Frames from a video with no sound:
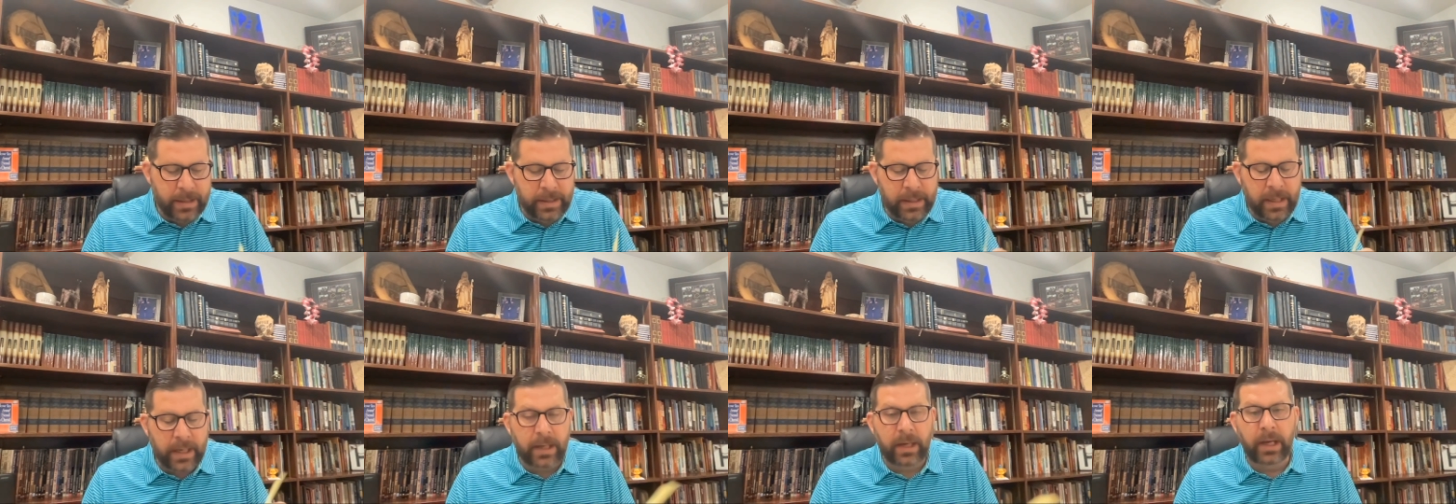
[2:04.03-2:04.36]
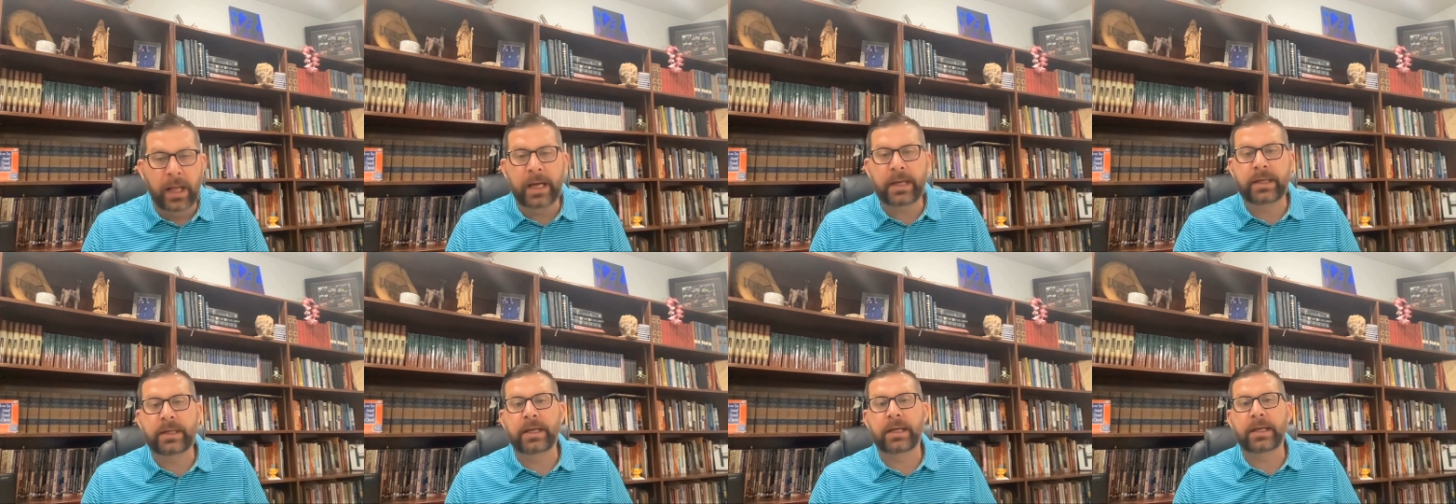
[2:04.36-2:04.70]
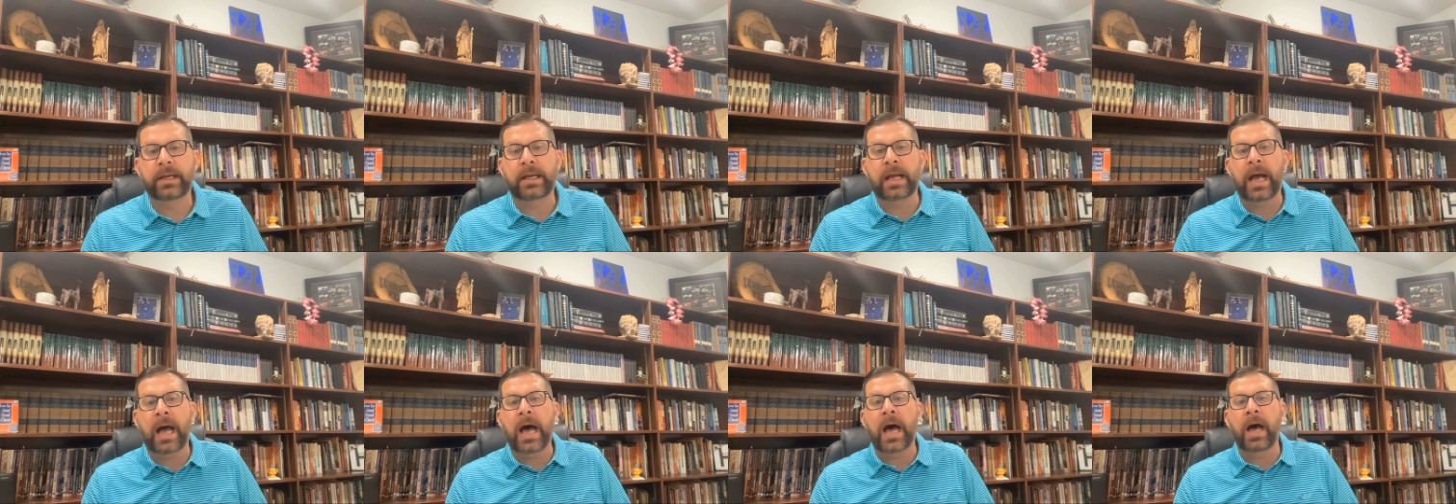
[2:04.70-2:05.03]

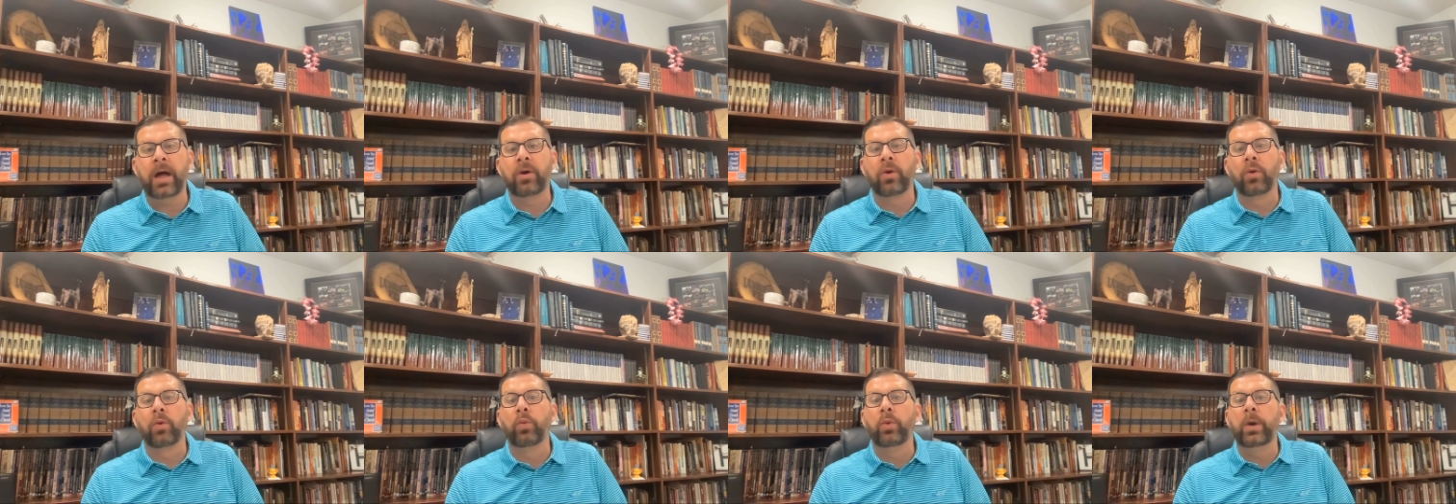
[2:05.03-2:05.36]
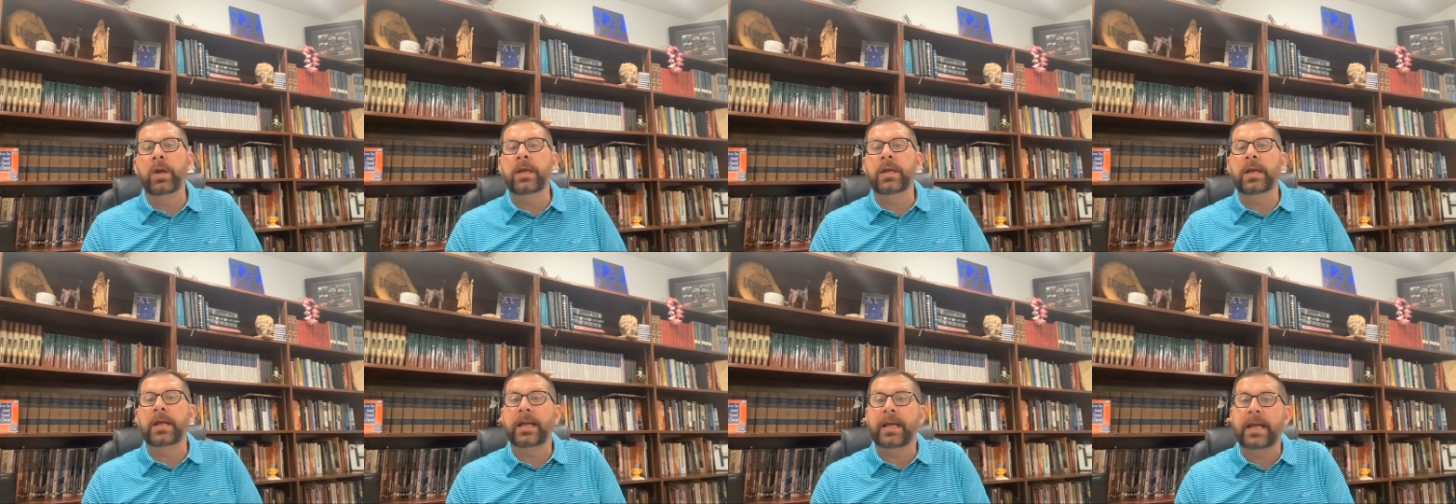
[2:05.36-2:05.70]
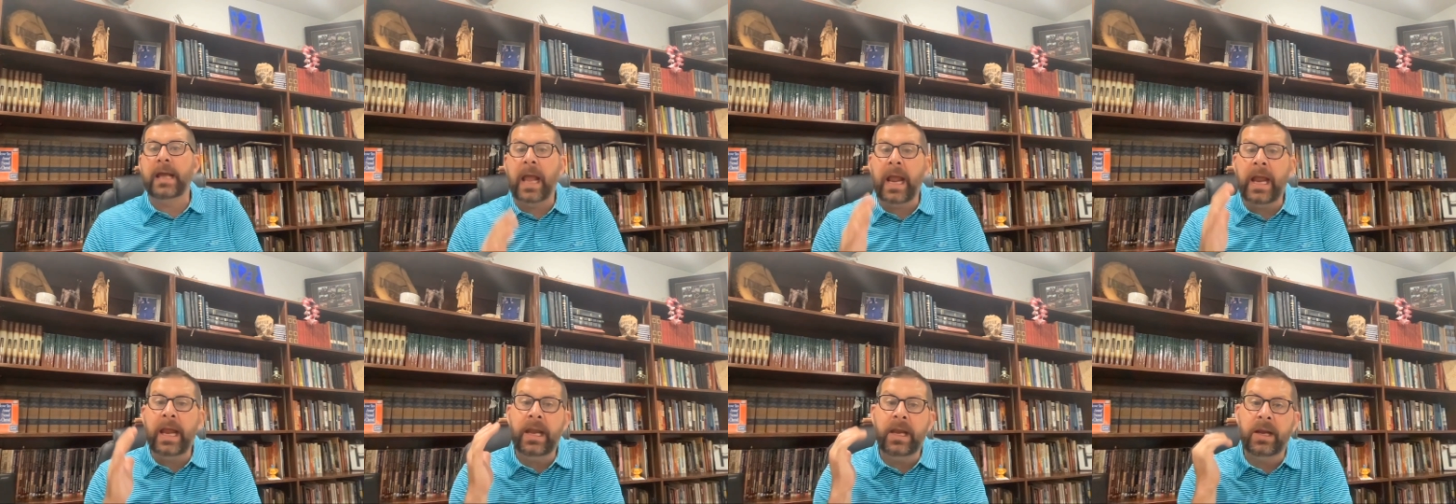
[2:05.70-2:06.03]
neglected God or we
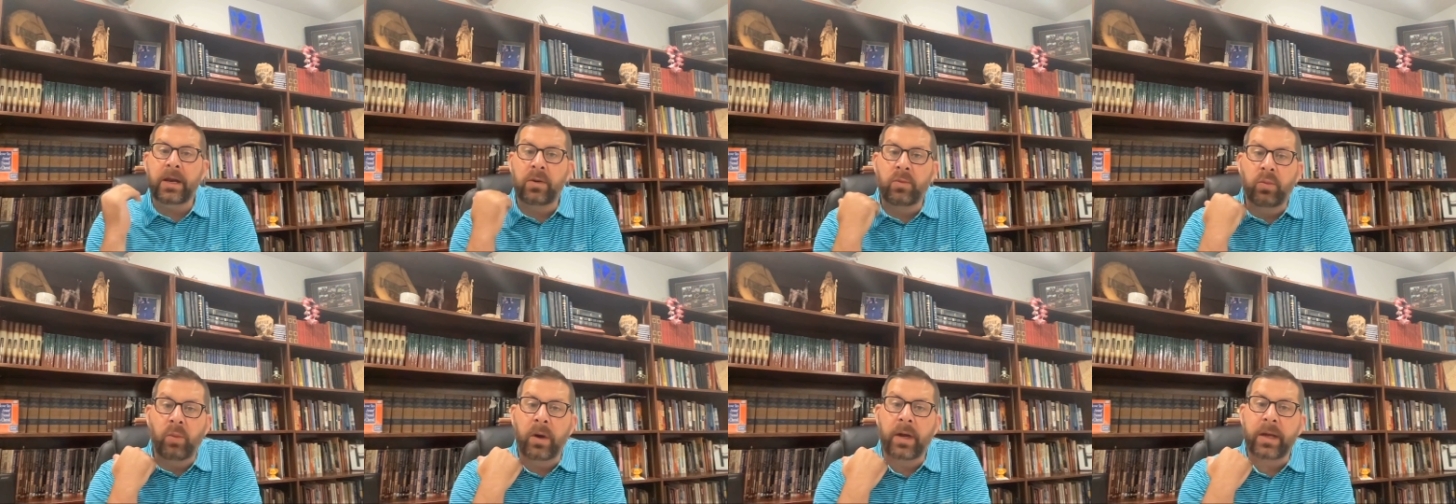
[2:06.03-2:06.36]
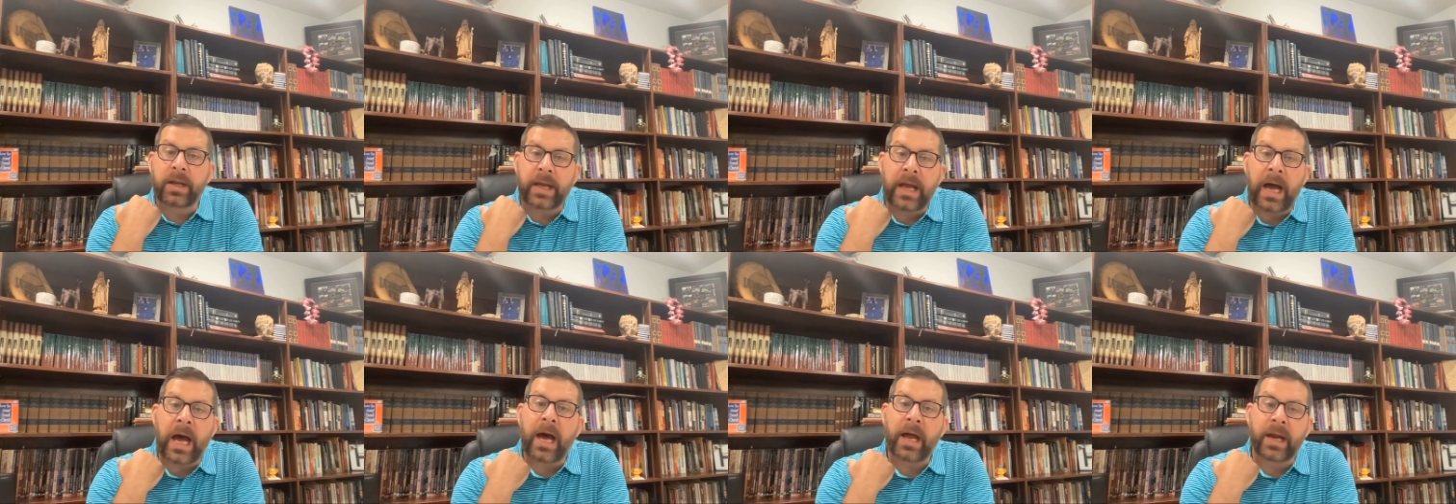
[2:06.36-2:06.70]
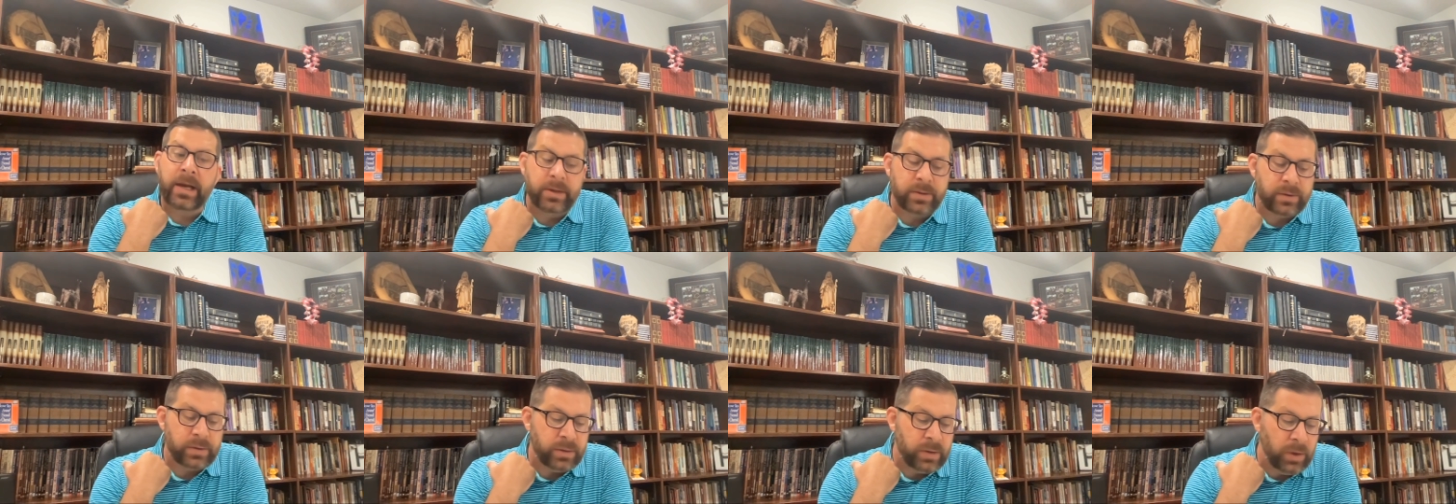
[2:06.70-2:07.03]
negated what God
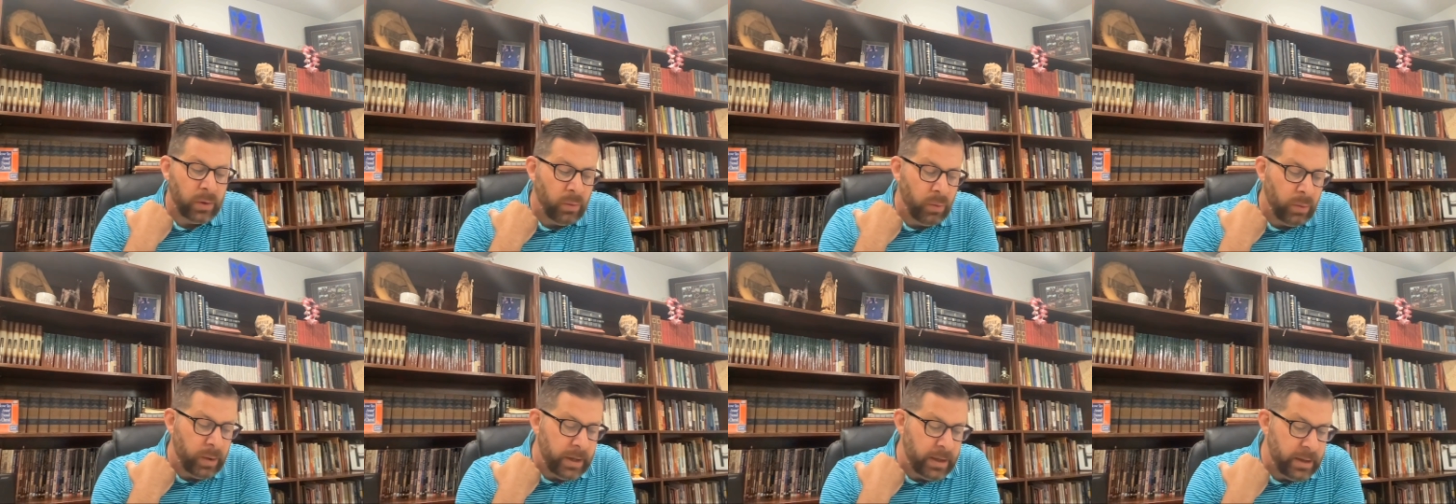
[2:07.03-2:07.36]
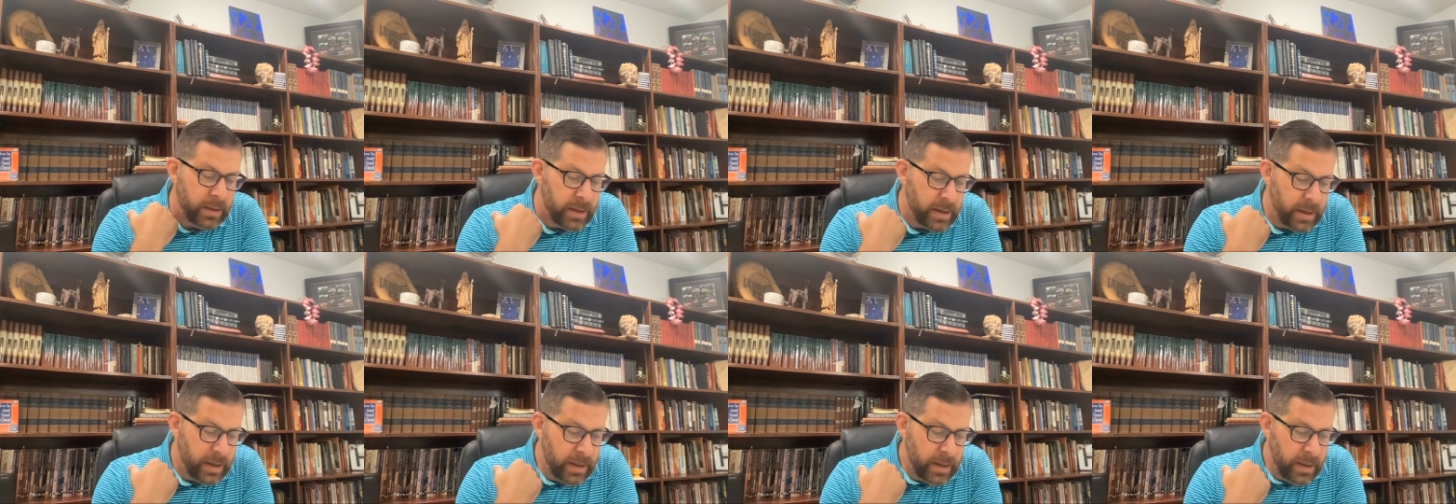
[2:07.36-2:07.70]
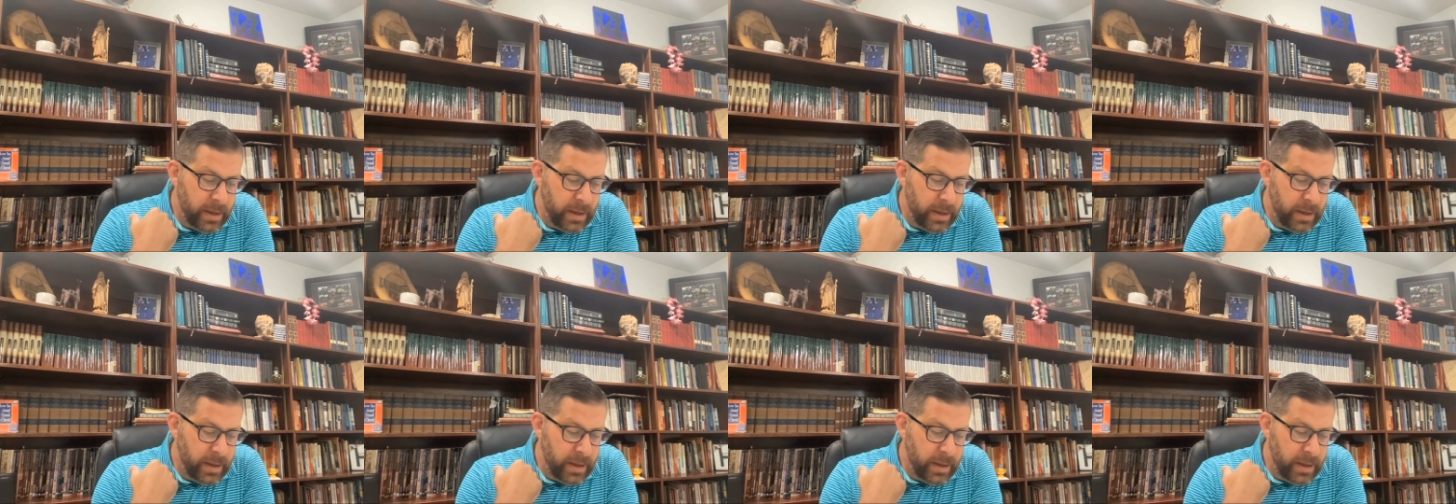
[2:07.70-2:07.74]
is doing?